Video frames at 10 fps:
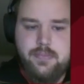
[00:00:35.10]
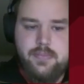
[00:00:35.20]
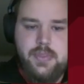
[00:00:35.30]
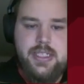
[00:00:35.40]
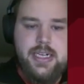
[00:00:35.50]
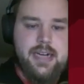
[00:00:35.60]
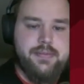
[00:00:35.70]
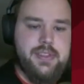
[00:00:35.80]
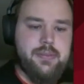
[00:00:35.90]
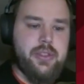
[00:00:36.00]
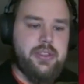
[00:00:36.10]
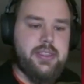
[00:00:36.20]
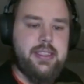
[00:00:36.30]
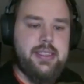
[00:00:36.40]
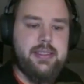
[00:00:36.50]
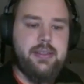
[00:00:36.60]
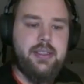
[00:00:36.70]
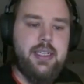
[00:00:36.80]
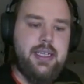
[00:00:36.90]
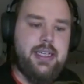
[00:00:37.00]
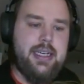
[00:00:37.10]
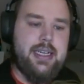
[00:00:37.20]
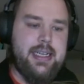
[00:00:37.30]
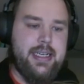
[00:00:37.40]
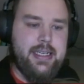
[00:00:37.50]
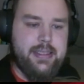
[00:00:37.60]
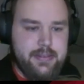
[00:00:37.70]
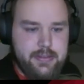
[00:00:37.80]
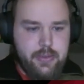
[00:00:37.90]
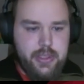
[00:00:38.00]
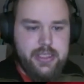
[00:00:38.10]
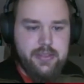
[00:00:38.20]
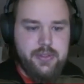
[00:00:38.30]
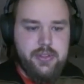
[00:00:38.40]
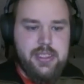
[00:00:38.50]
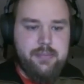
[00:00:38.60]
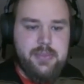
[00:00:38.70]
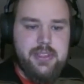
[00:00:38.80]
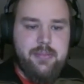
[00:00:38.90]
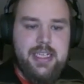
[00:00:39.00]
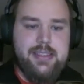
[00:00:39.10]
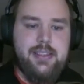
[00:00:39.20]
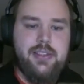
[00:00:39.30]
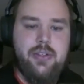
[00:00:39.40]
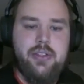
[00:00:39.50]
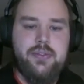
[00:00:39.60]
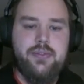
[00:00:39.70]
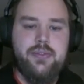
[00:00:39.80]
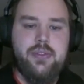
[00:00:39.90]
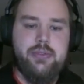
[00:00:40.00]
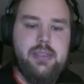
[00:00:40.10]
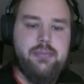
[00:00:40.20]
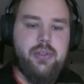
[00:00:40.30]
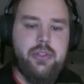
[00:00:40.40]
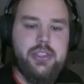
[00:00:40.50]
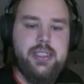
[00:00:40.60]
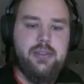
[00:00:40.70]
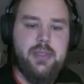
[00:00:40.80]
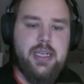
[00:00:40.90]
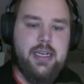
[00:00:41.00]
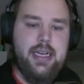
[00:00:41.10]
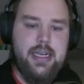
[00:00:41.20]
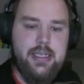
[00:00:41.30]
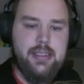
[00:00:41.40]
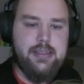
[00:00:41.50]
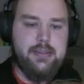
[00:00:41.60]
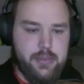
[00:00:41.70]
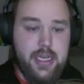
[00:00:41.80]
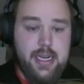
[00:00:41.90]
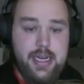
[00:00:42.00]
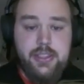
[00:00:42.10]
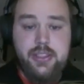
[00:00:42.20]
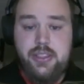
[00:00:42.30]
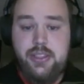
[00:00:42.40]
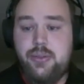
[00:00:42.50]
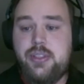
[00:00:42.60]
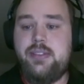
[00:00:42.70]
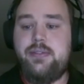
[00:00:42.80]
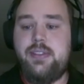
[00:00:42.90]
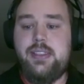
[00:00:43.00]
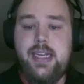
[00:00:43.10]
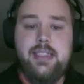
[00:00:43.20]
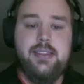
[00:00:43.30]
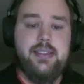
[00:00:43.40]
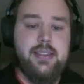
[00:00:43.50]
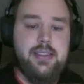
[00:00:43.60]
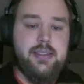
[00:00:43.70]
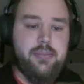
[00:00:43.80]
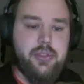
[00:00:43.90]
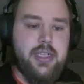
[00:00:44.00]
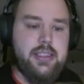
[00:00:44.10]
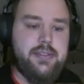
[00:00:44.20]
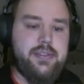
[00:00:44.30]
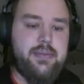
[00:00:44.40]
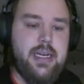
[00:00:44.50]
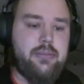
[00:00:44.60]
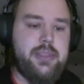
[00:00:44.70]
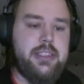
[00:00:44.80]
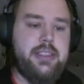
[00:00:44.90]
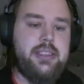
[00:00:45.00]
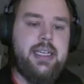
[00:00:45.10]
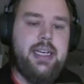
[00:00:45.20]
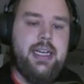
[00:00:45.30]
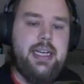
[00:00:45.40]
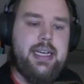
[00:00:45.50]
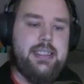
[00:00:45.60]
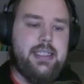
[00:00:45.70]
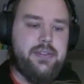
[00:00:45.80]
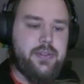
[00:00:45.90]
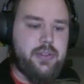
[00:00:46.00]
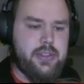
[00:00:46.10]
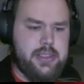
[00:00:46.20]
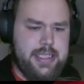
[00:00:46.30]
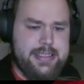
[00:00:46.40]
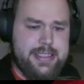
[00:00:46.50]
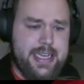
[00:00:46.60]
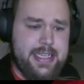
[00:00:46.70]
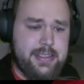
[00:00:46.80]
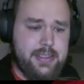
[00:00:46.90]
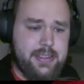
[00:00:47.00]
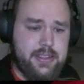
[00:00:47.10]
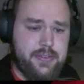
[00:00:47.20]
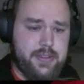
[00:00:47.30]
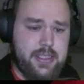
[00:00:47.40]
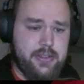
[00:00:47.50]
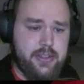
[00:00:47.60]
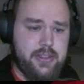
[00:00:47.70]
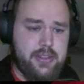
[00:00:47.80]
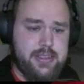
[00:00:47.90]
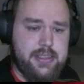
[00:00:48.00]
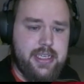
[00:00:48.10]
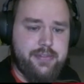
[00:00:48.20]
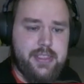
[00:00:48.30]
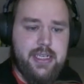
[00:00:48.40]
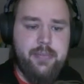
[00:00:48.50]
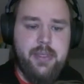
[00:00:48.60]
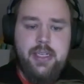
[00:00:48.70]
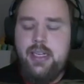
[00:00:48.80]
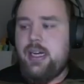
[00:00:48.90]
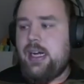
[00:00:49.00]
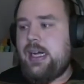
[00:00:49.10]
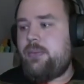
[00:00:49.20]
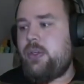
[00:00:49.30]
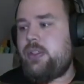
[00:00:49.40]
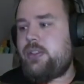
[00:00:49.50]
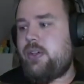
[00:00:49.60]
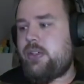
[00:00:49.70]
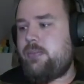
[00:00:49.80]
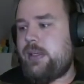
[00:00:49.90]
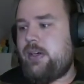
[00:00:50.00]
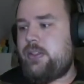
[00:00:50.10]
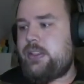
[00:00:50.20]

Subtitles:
Then afterwards, I want to give you some lessons learned from a real project where we are actually using facades in a productive environment. And then, of course, at the end, if there's still enough time, I'm going to talk about